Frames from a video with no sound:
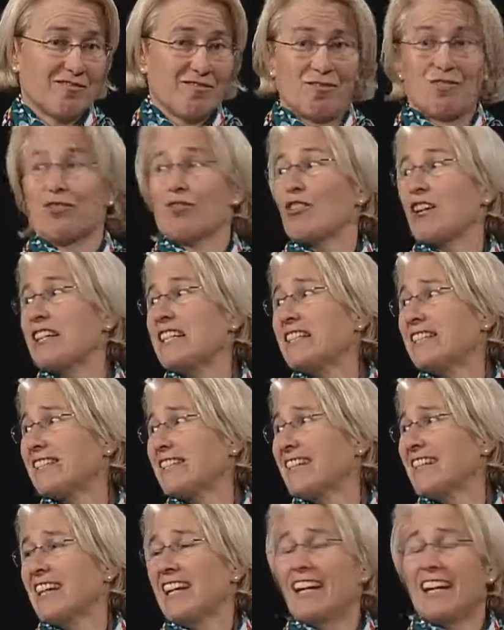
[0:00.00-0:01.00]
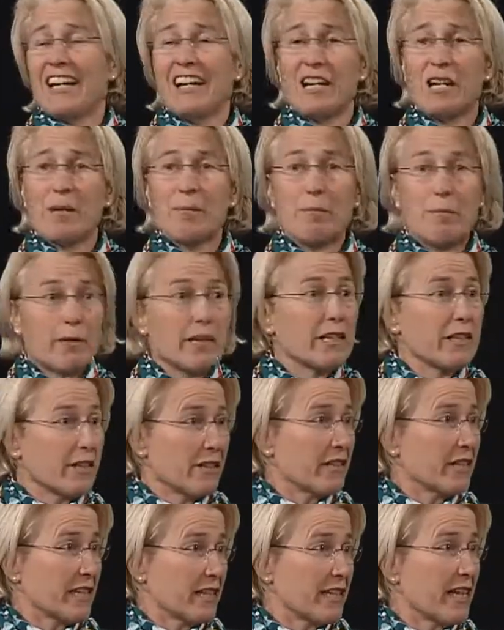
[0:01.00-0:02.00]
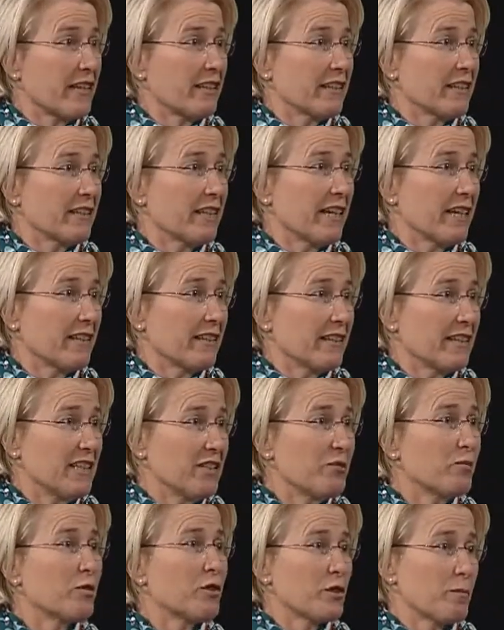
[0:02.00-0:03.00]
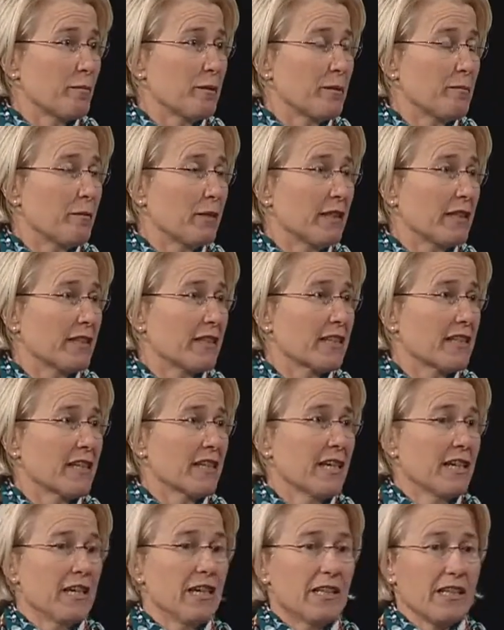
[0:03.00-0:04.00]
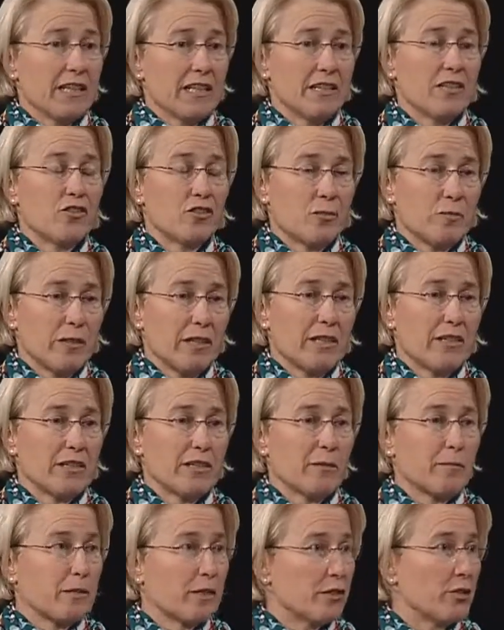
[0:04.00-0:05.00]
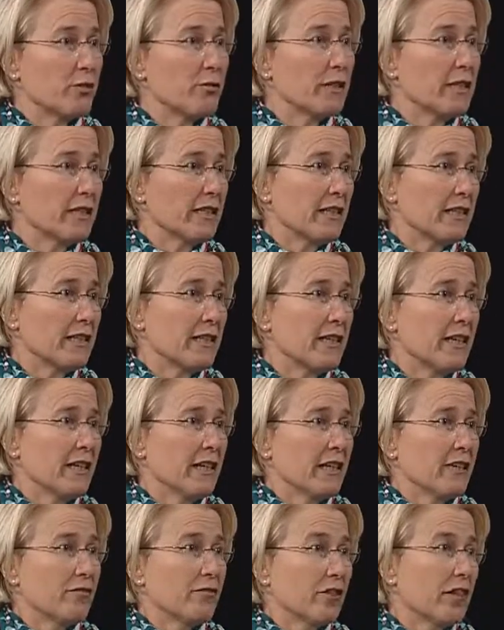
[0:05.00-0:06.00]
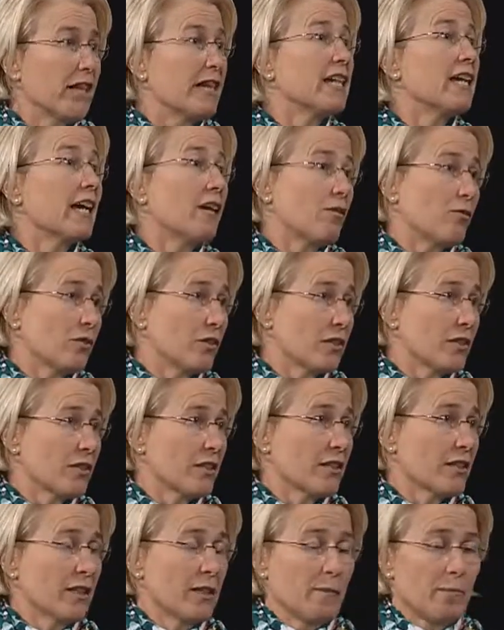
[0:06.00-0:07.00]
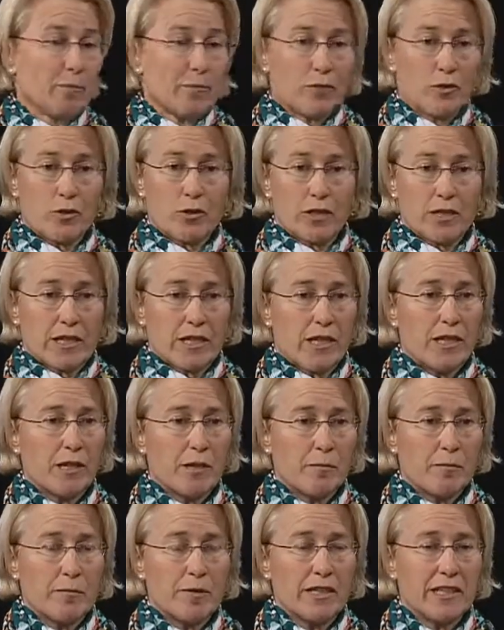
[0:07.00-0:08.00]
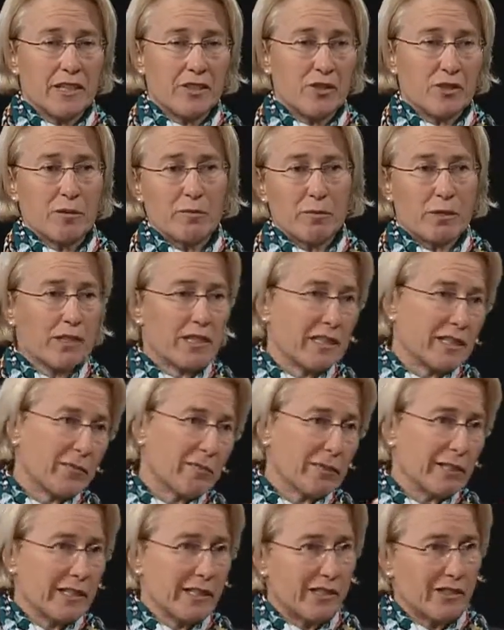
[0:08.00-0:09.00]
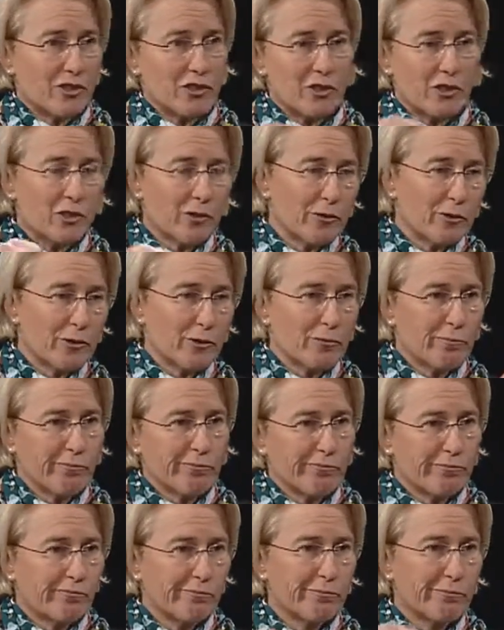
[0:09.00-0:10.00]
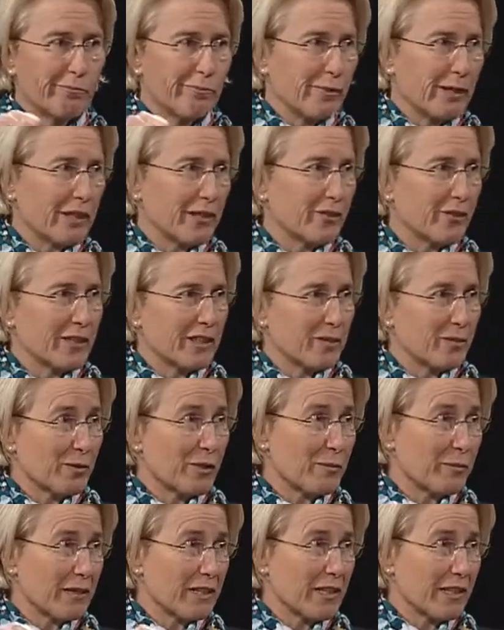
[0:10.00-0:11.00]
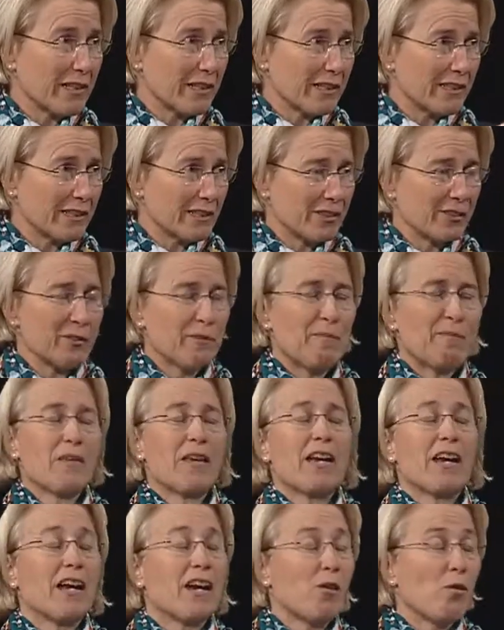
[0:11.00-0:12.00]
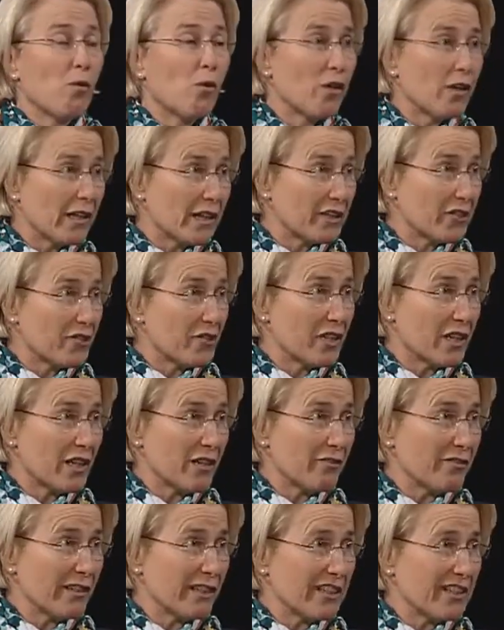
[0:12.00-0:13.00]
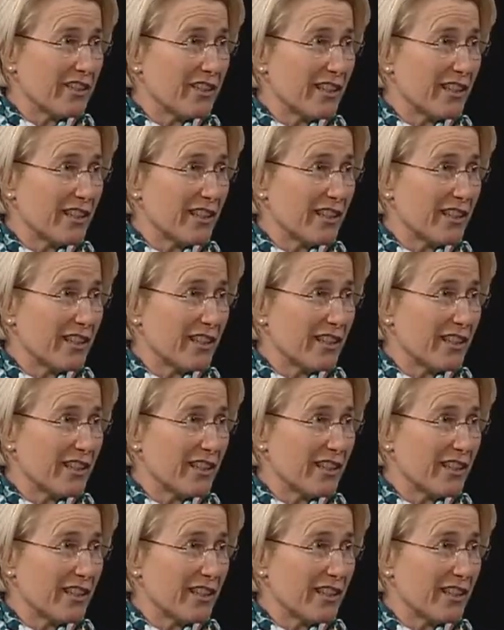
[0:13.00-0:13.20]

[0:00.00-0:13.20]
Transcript: great. Um, but it's exactly that, indoor spin bikes in the gymnasium at UNE for eight hours. You can come and you can be like me and just pedal. That's what I'm intending to do. Or like yourself, I hear